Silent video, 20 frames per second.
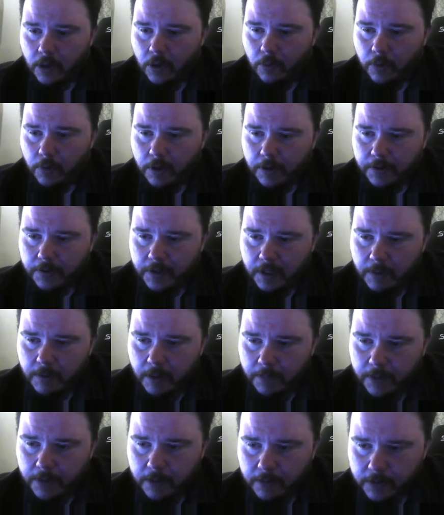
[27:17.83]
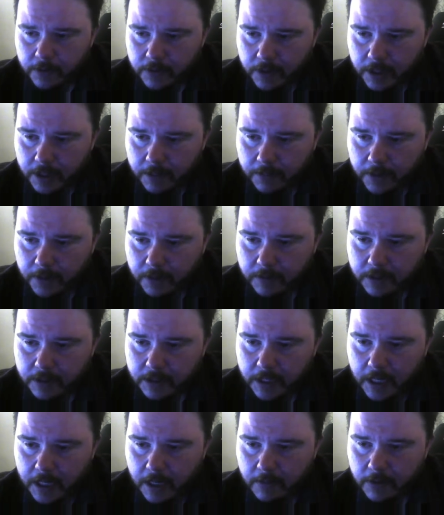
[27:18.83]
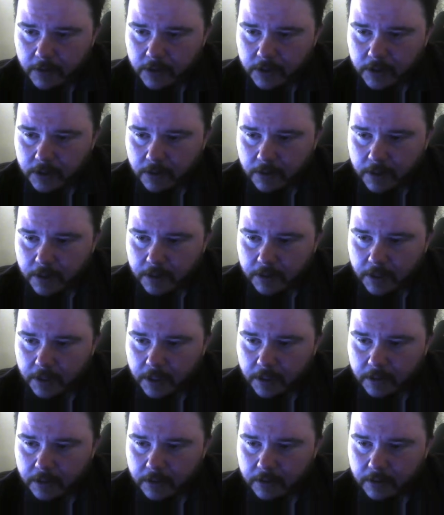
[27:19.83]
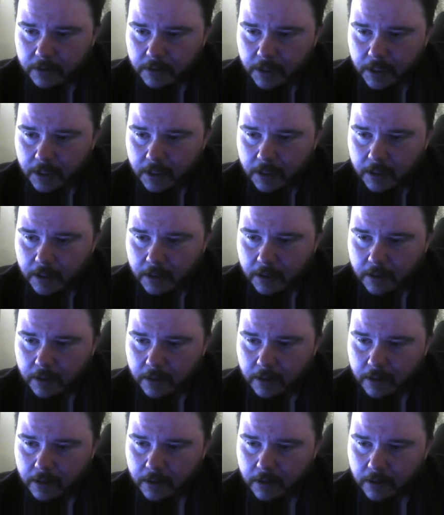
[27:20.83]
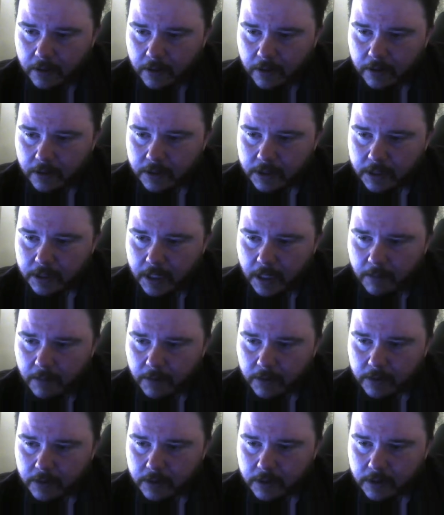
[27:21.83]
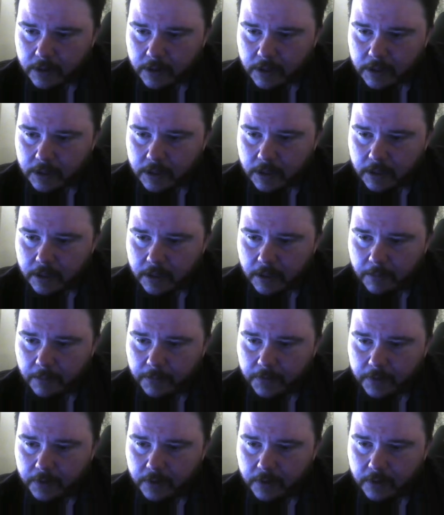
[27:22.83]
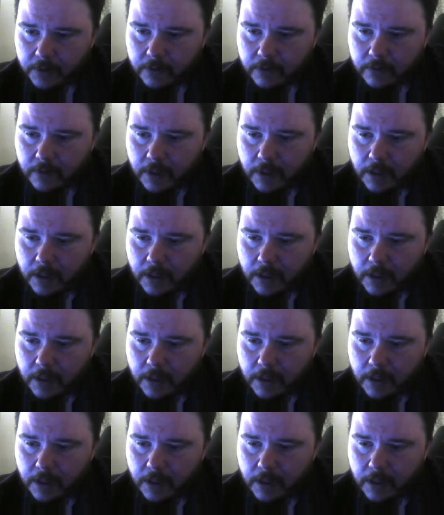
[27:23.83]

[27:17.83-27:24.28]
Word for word: What do I think about people trying to play with scammers, knowing that they are scammers. Is it a dumb thing to do?